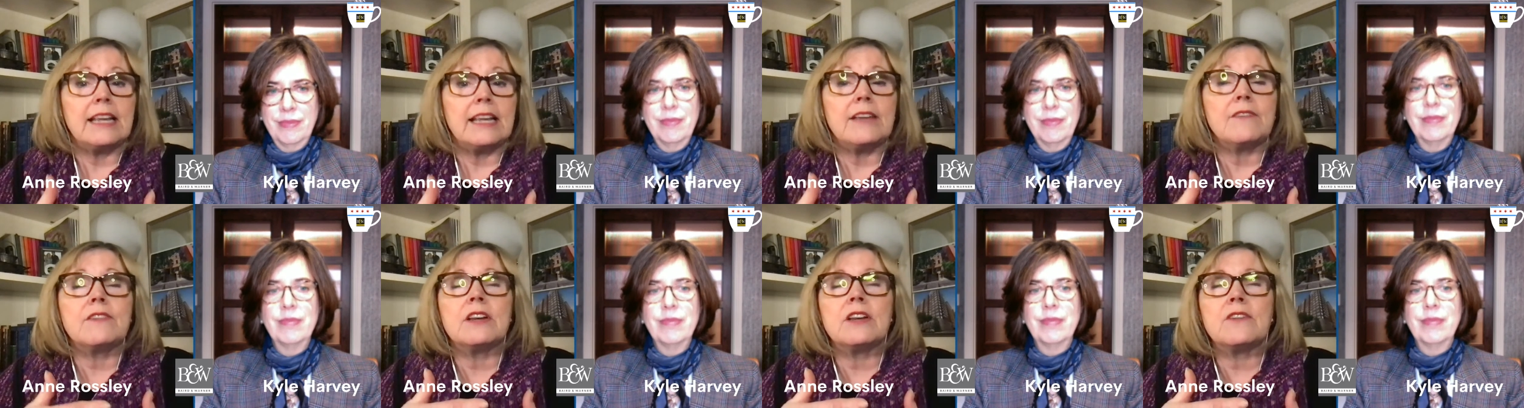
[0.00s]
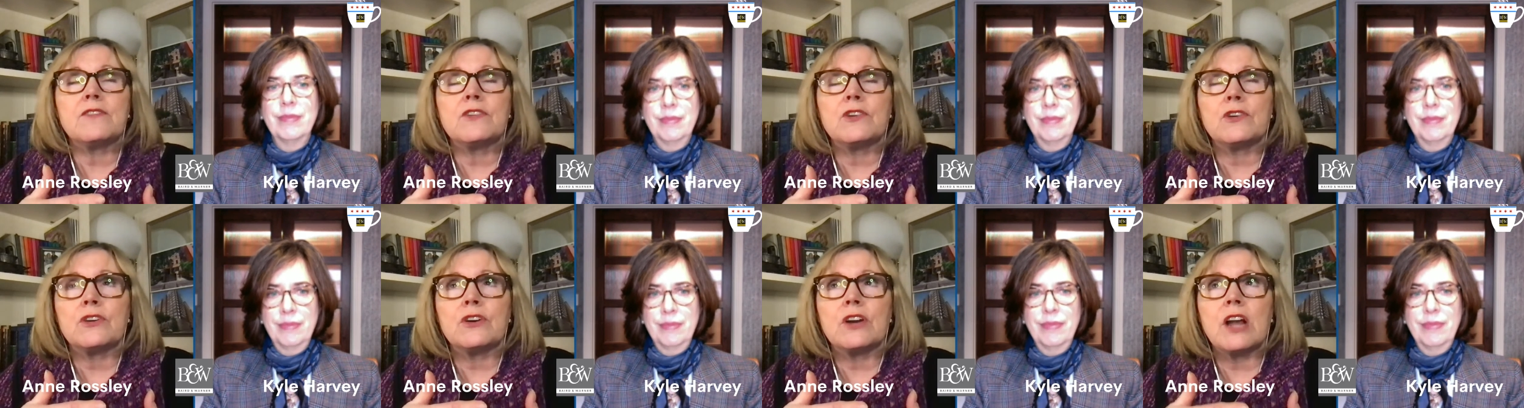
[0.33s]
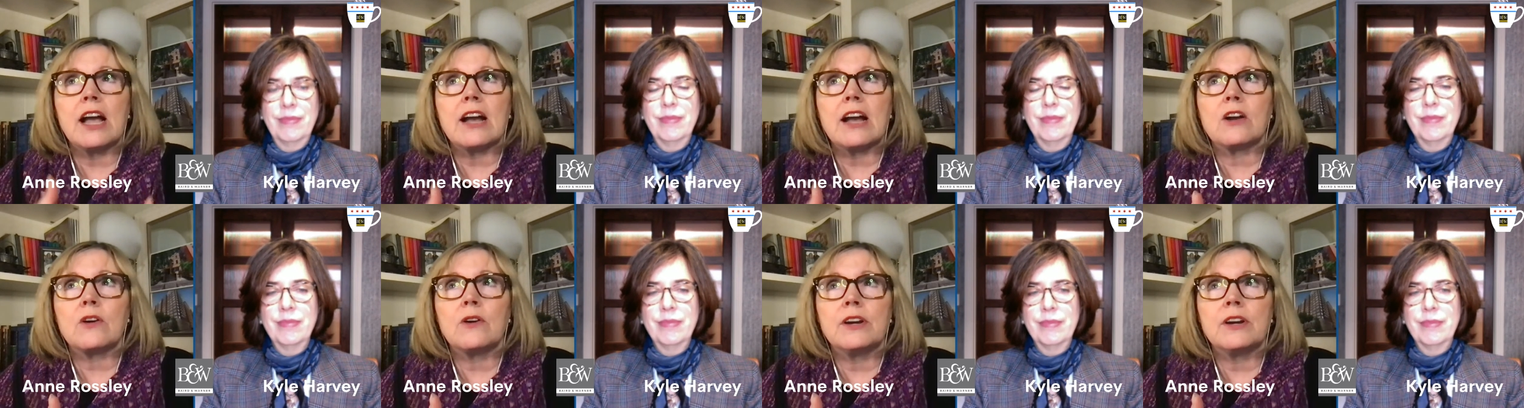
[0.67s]
Speaker 1: even if you're
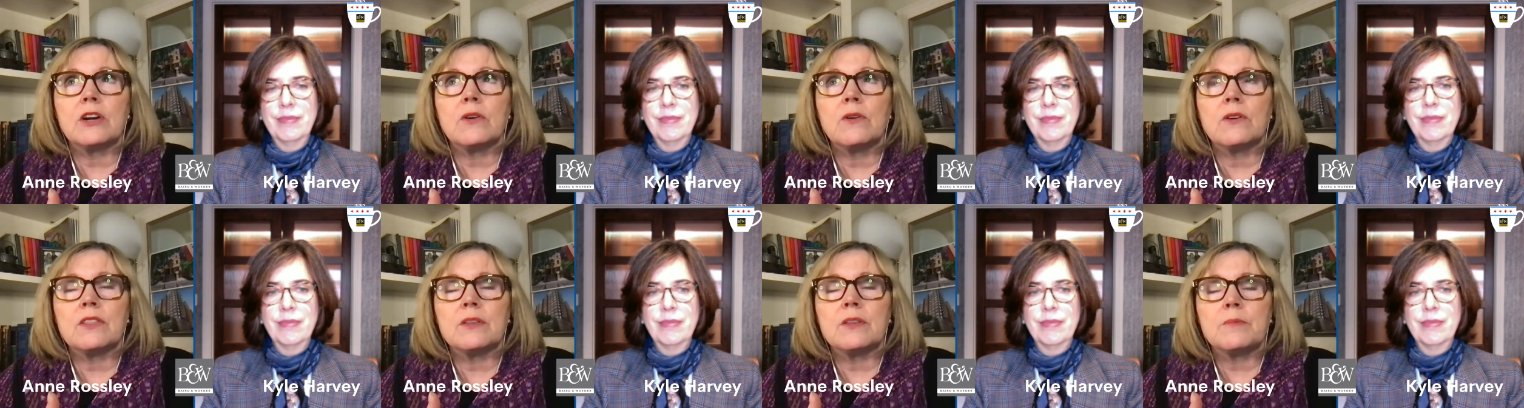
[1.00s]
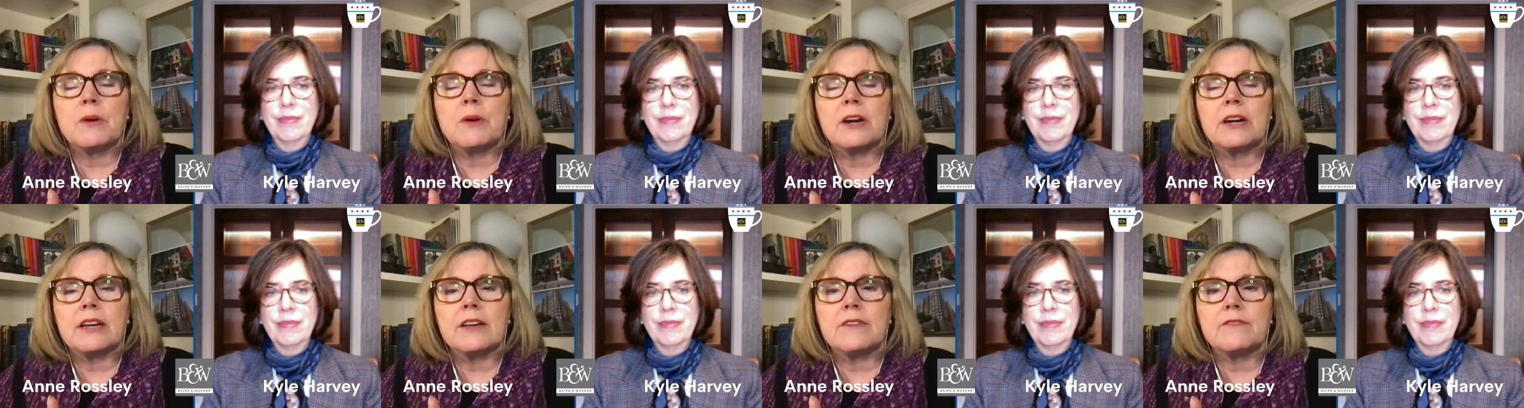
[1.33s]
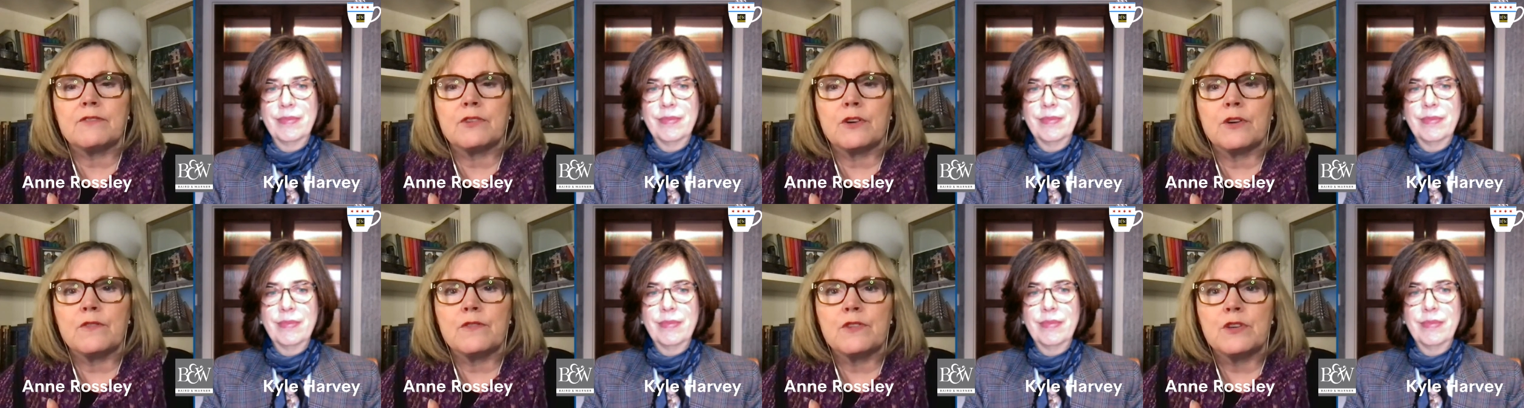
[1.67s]
not going to go on the market
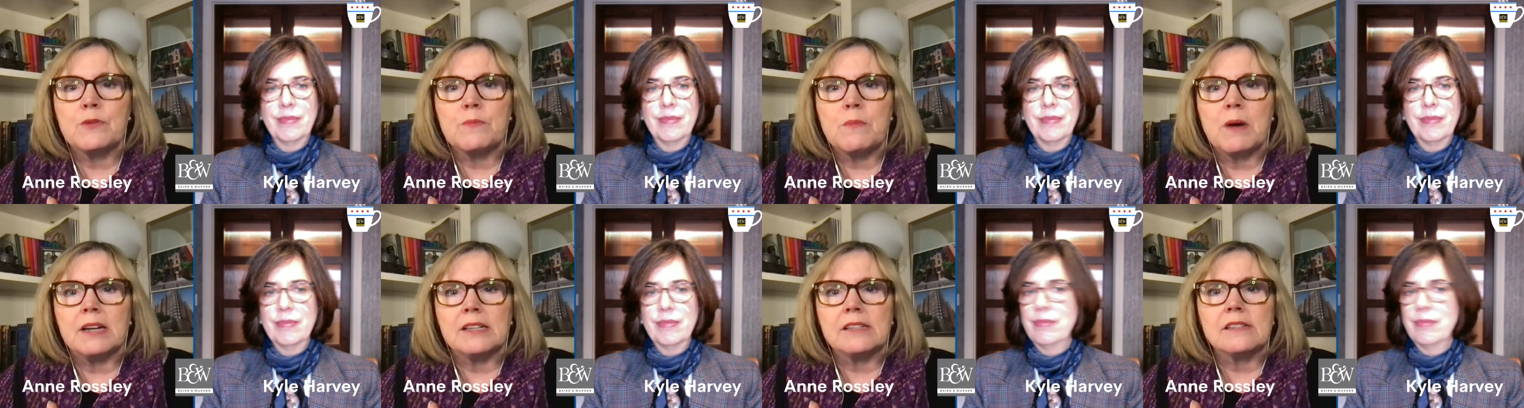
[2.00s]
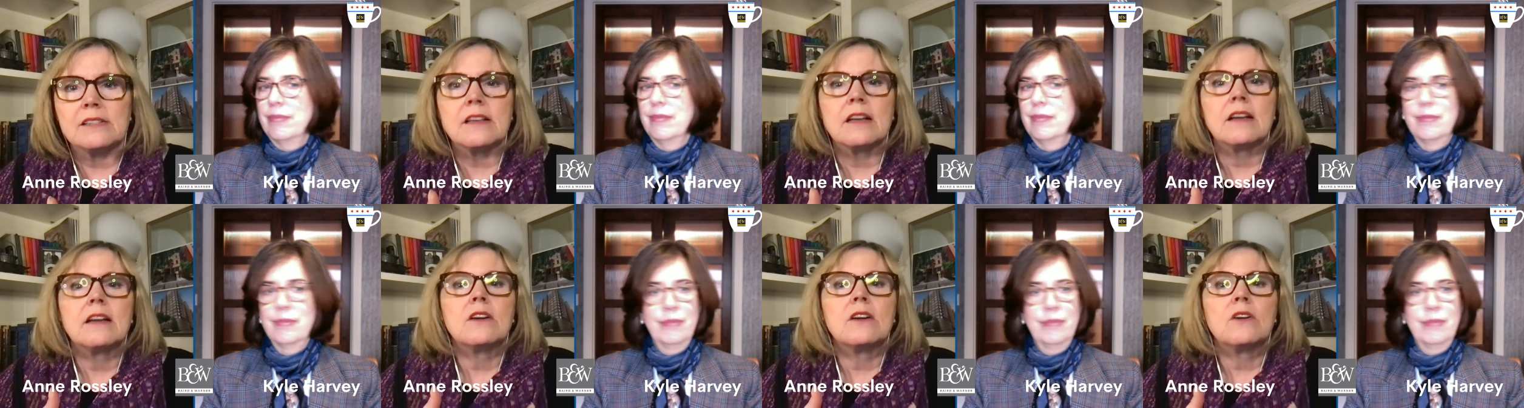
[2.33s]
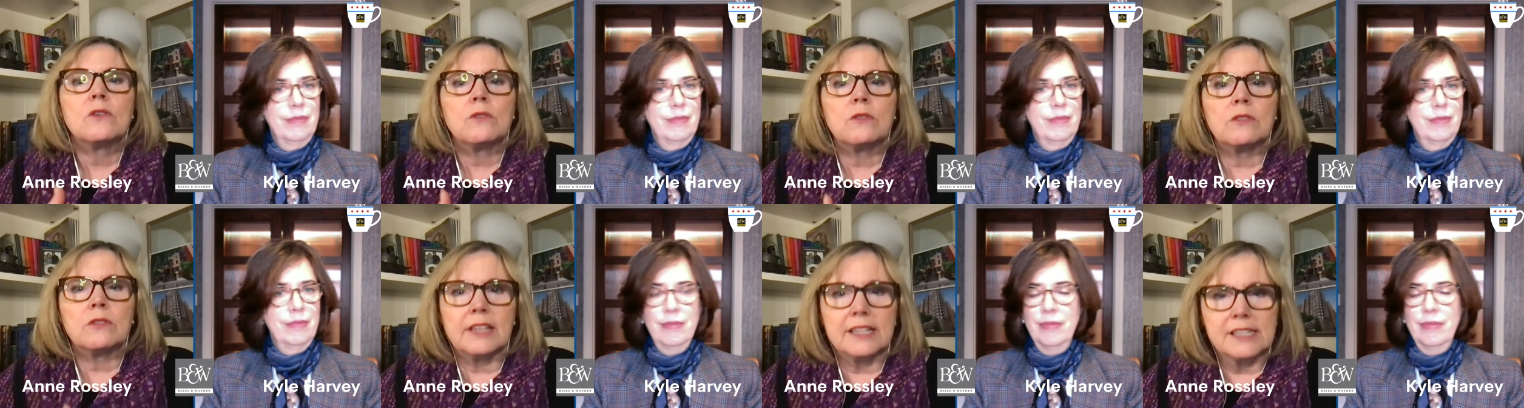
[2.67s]
for a few months.
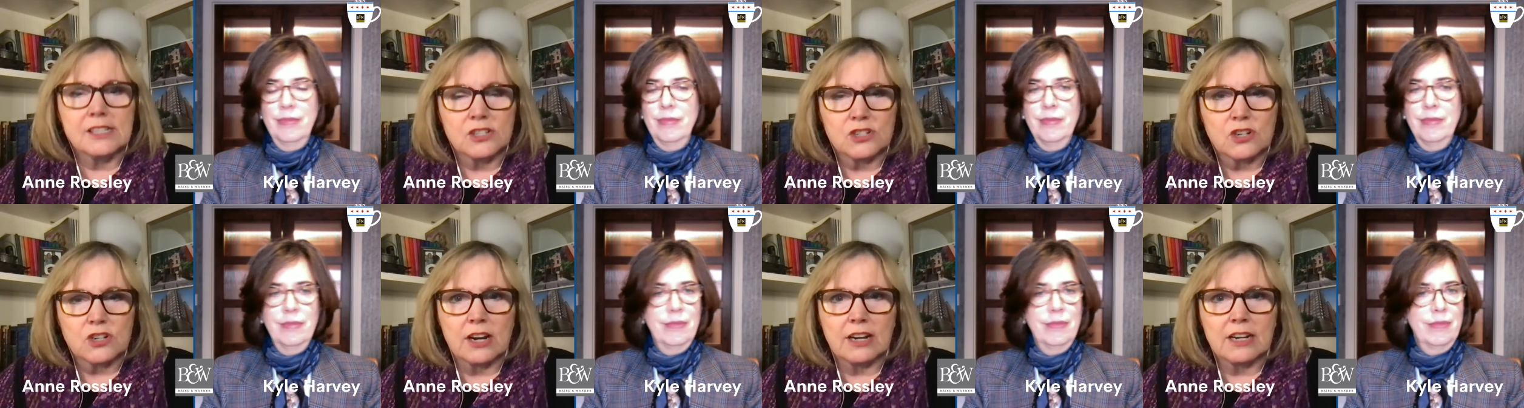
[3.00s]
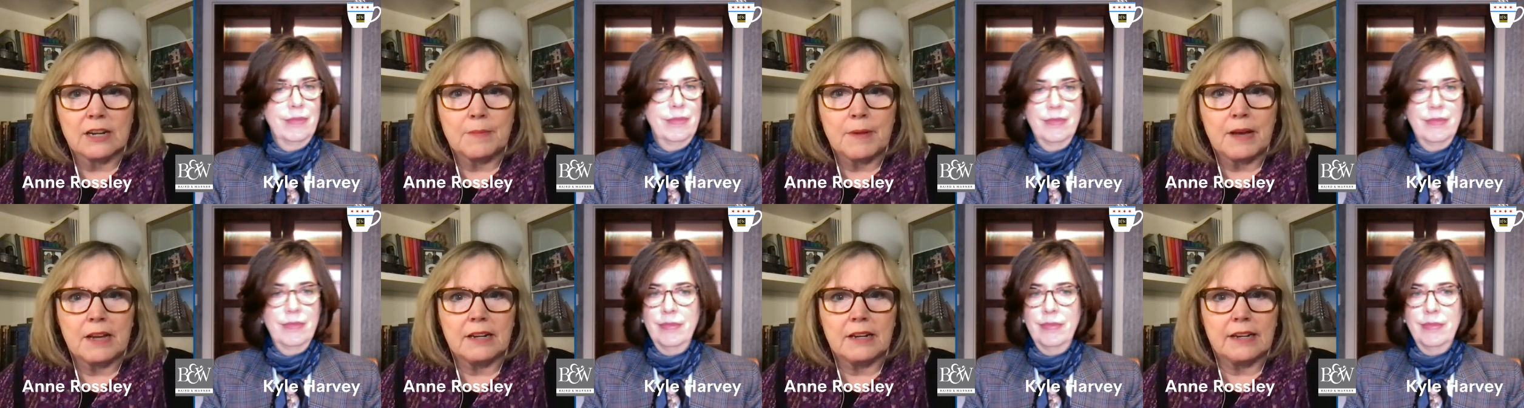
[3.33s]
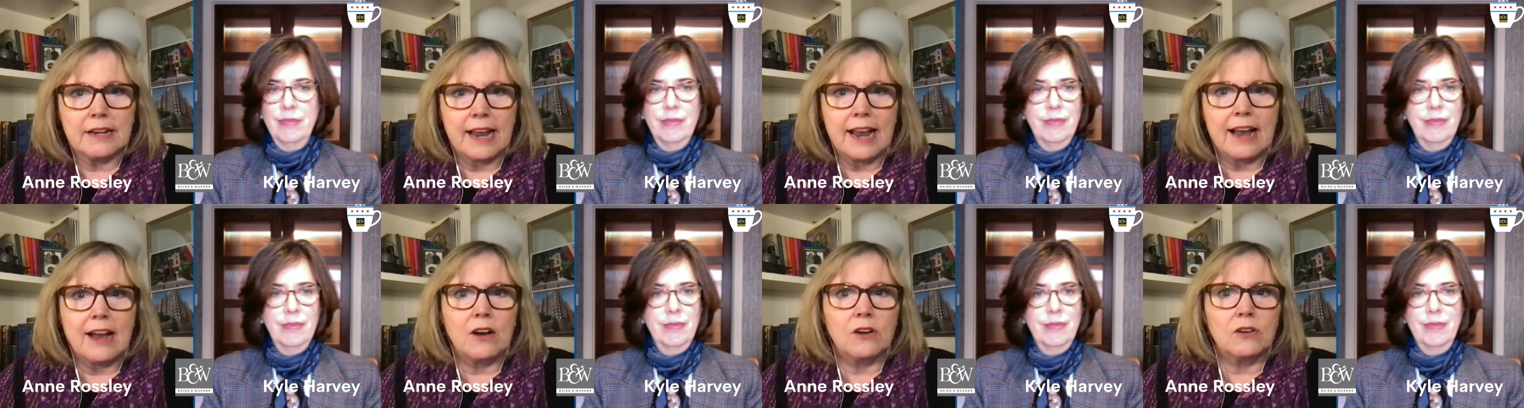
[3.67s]
Let's talk about it
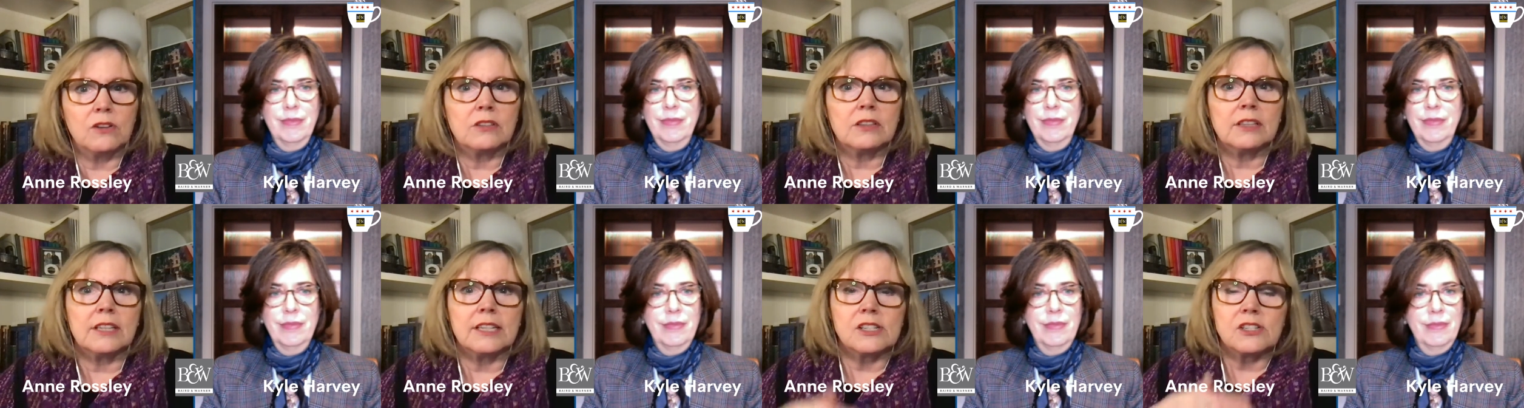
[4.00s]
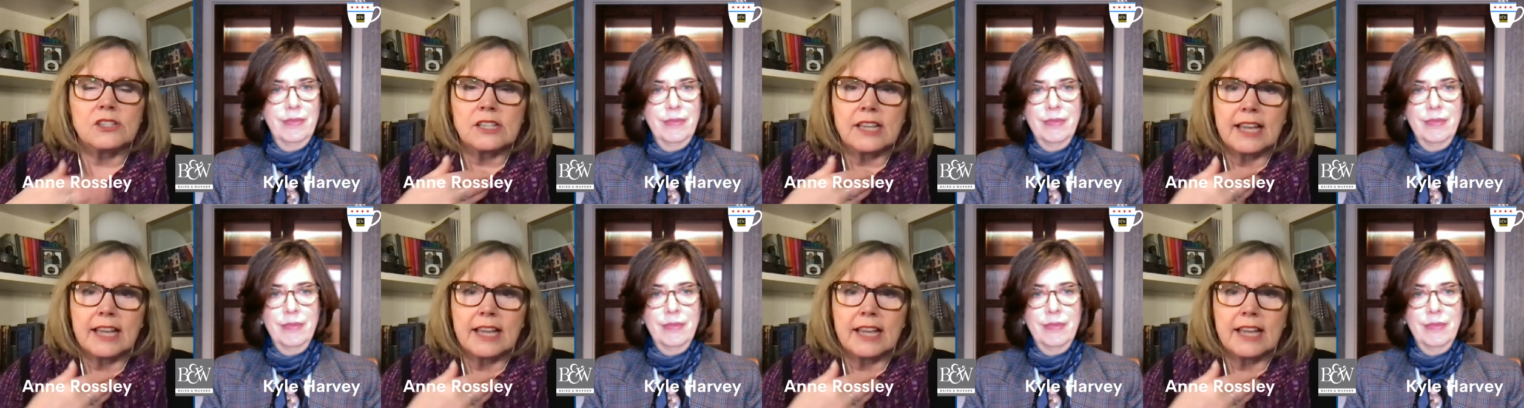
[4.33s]
now. Let's